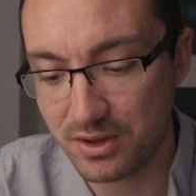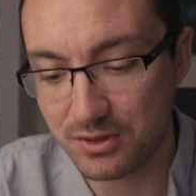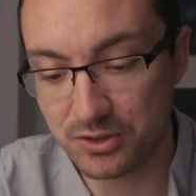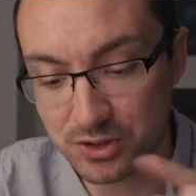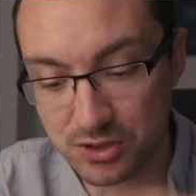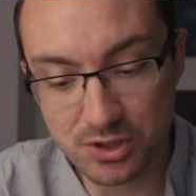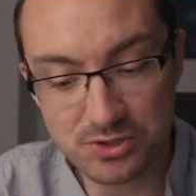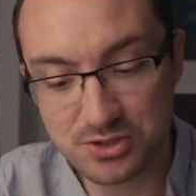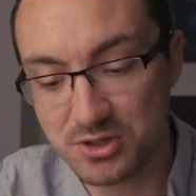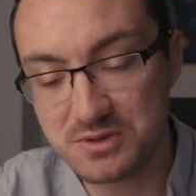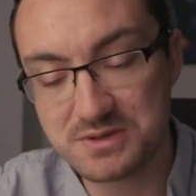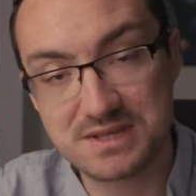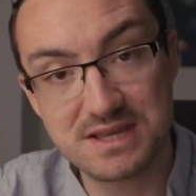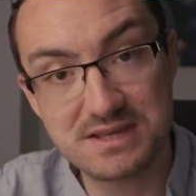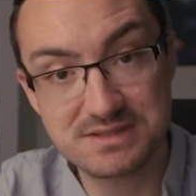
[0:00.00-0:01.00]
The good
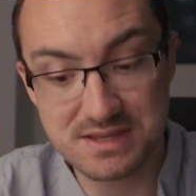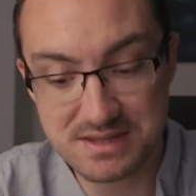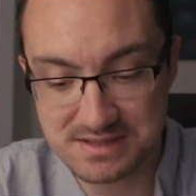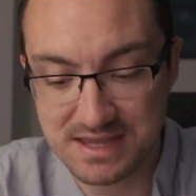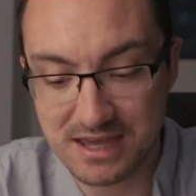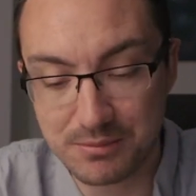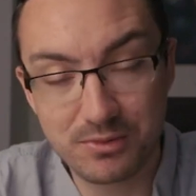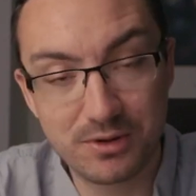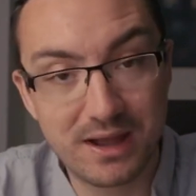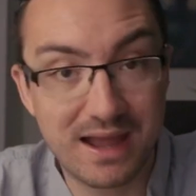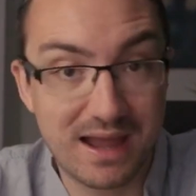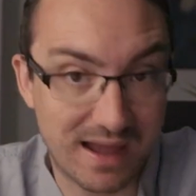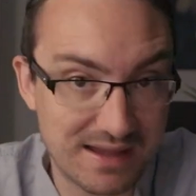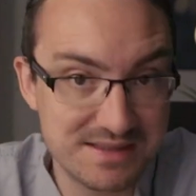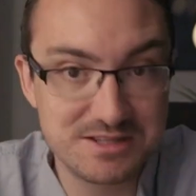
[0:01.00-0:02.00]
news is this camera
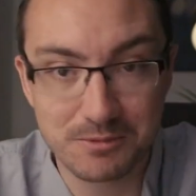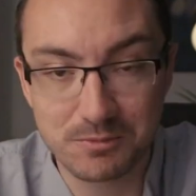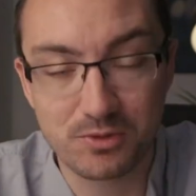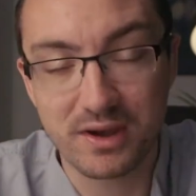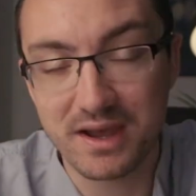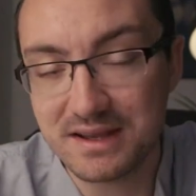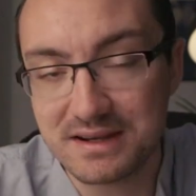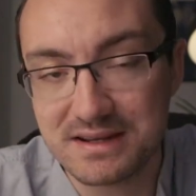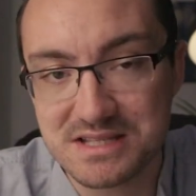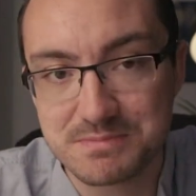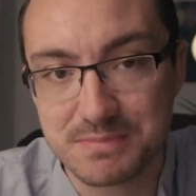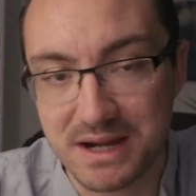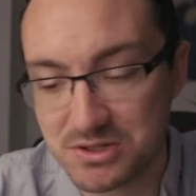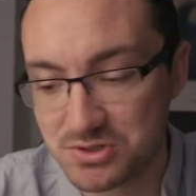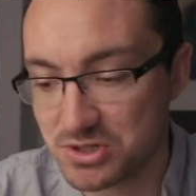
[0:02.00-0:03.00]
has upgraded its
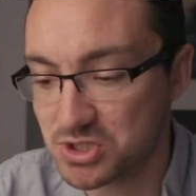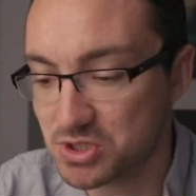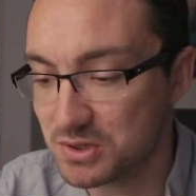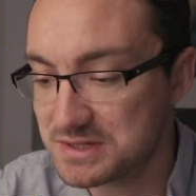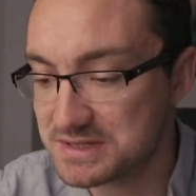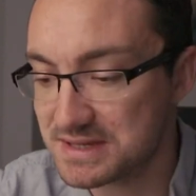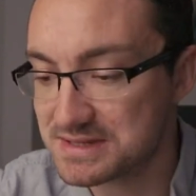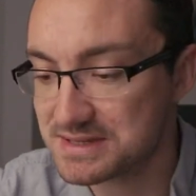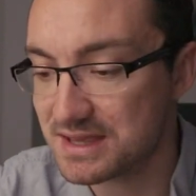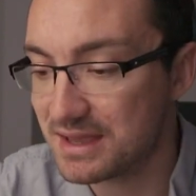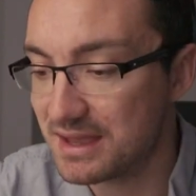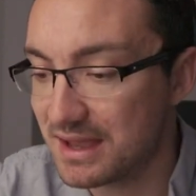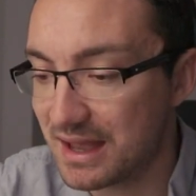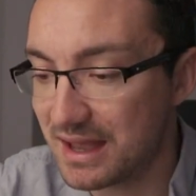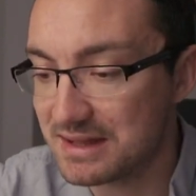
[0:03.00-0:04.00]
battery choices
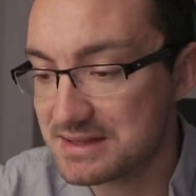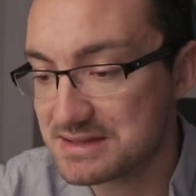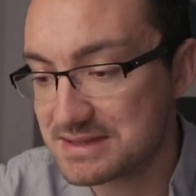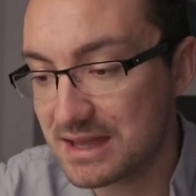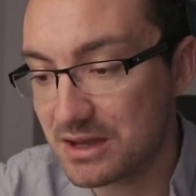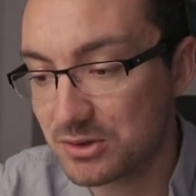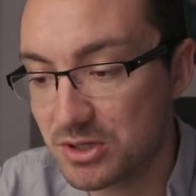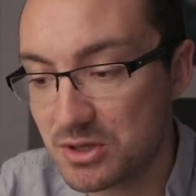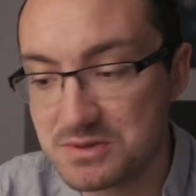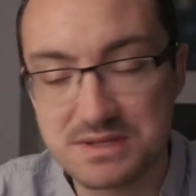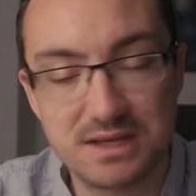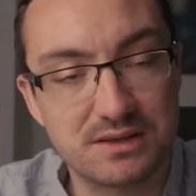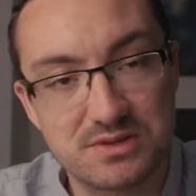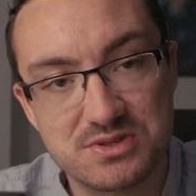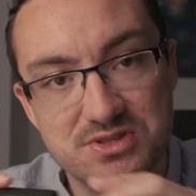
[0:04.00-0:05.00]
and it's now
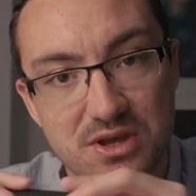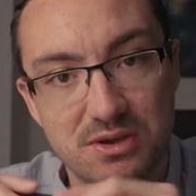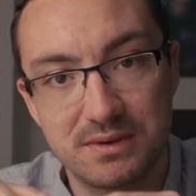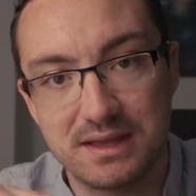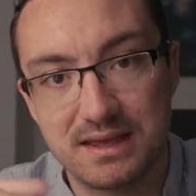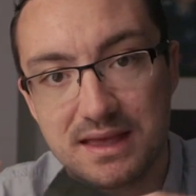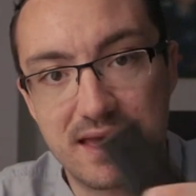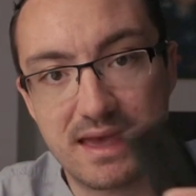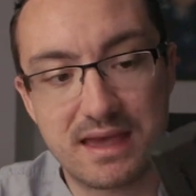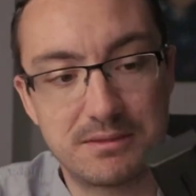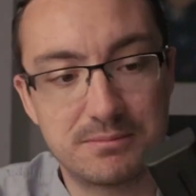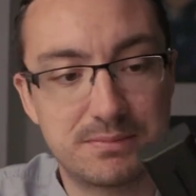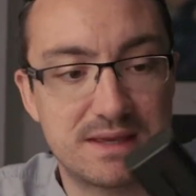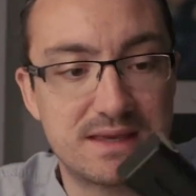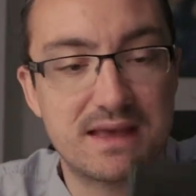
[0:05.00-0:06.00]
using Sony
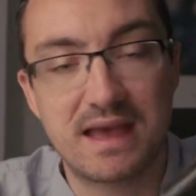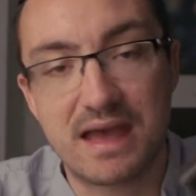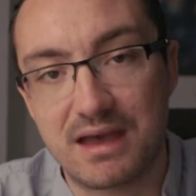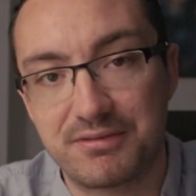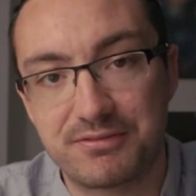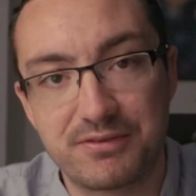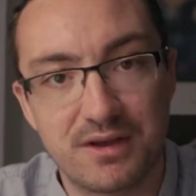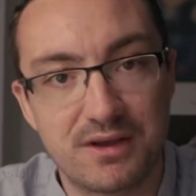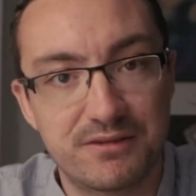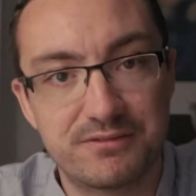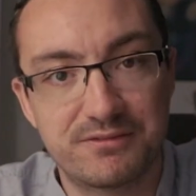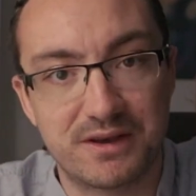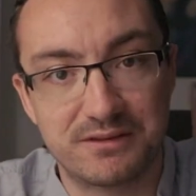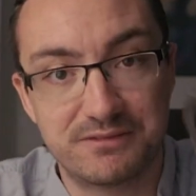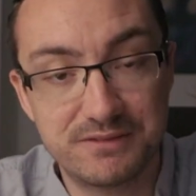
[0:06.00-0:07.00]
NP-F
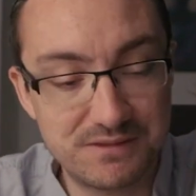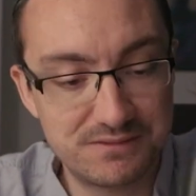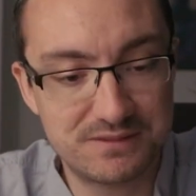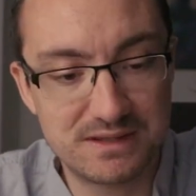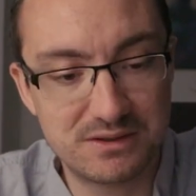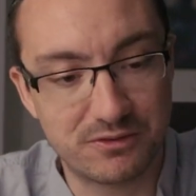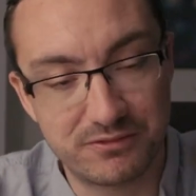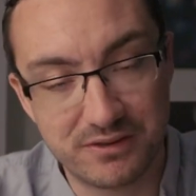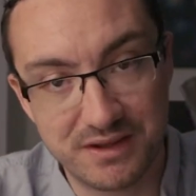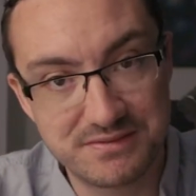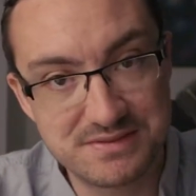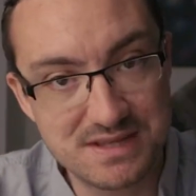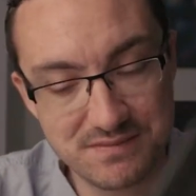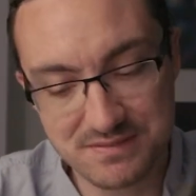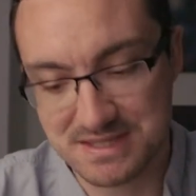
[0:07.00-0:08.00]
550 or
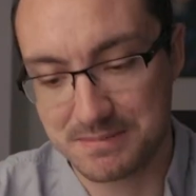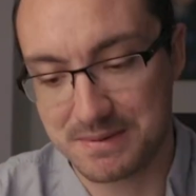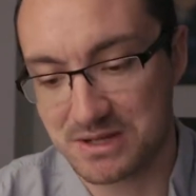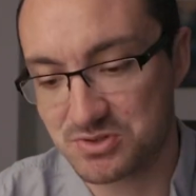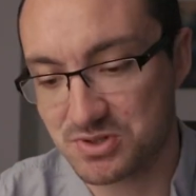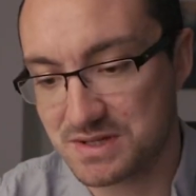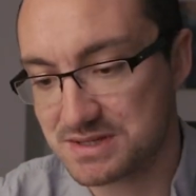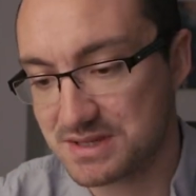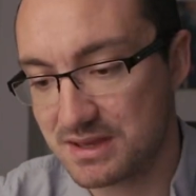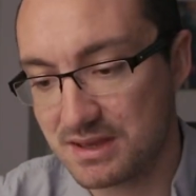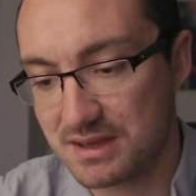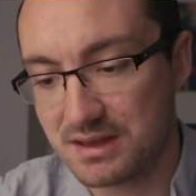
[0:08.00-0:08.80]
570 batteries.